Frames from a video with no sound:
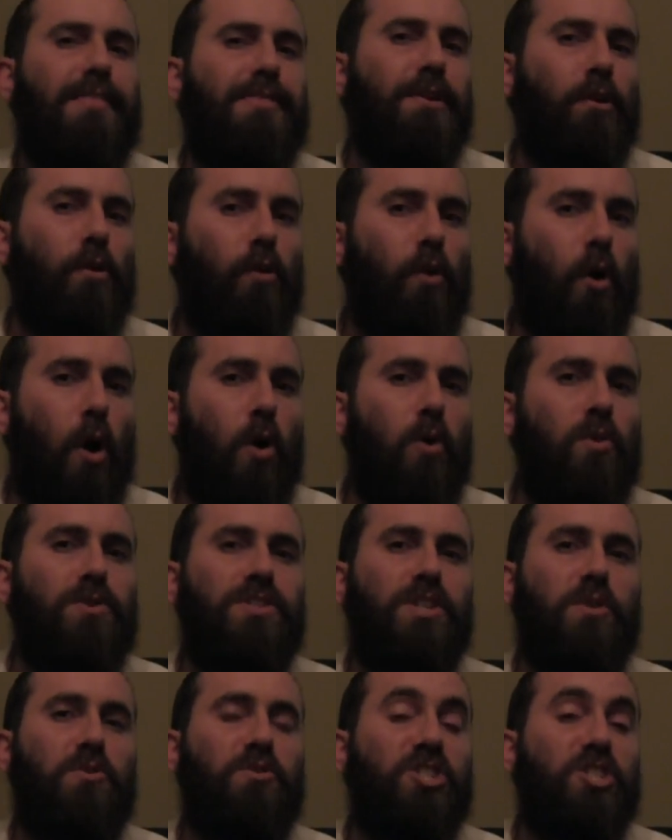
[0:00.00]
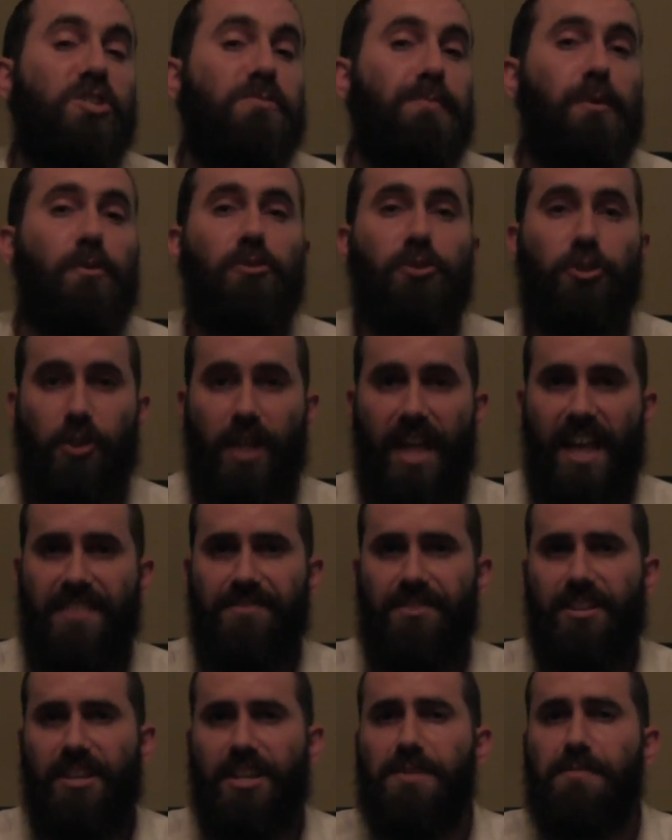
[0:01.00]
there are also spiritual
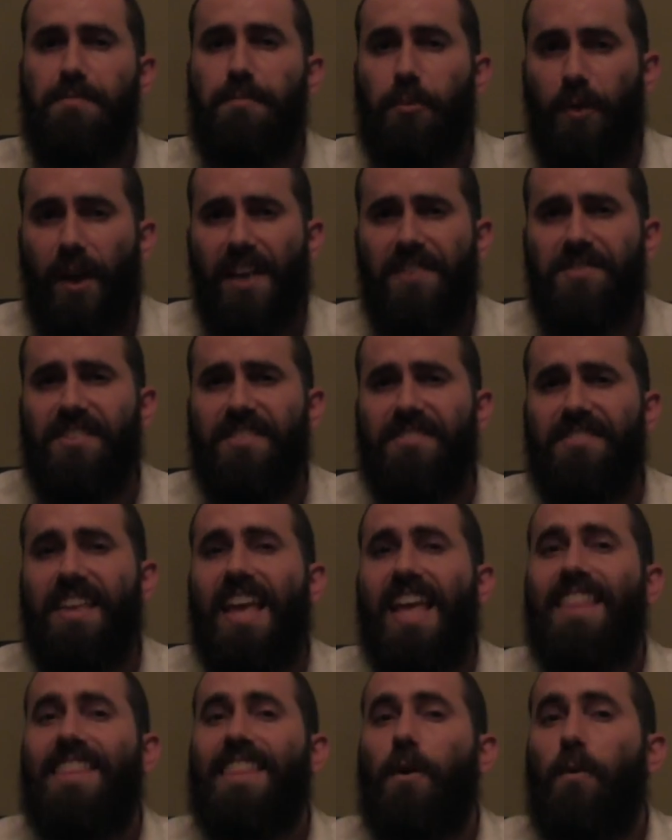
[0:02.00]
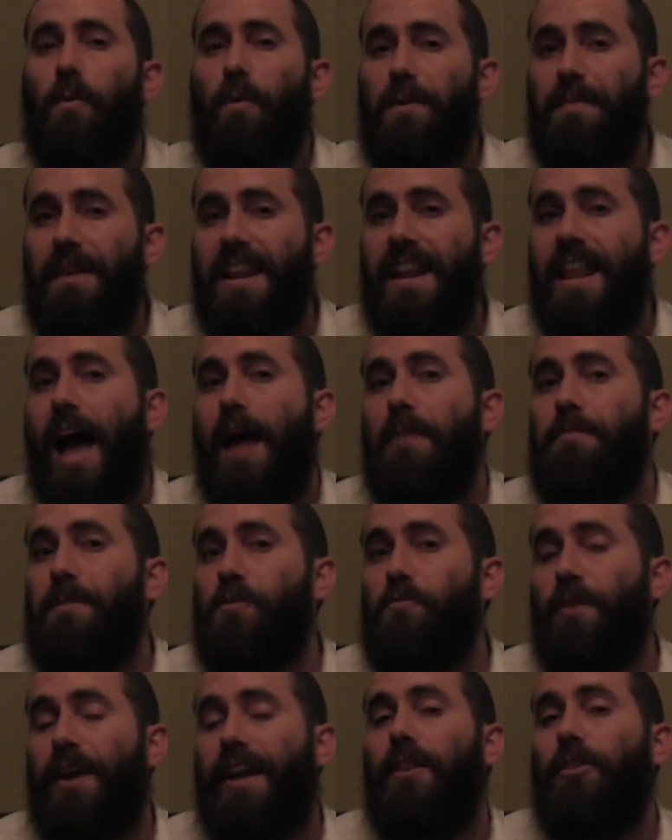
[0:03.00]
entities present that we may not be
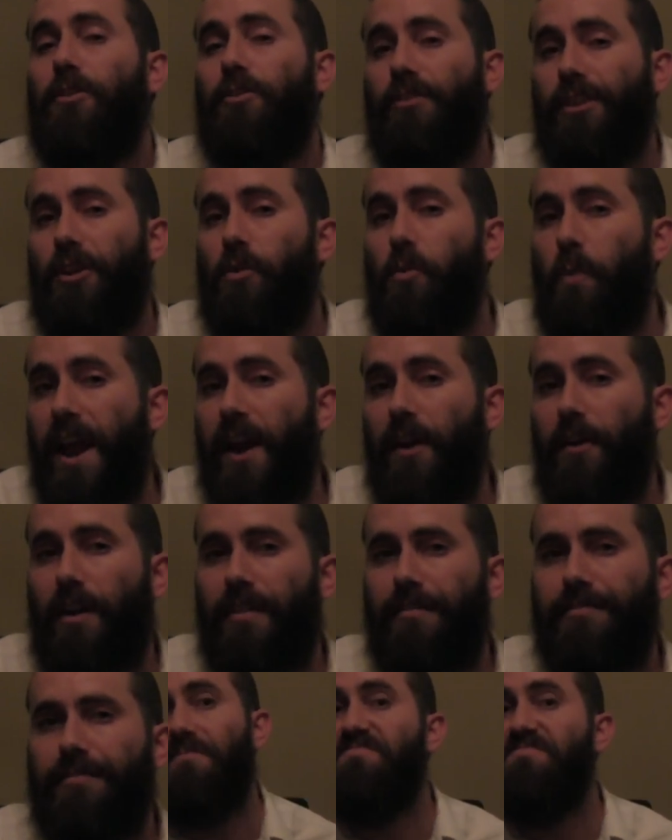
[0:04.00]
regularly aware of.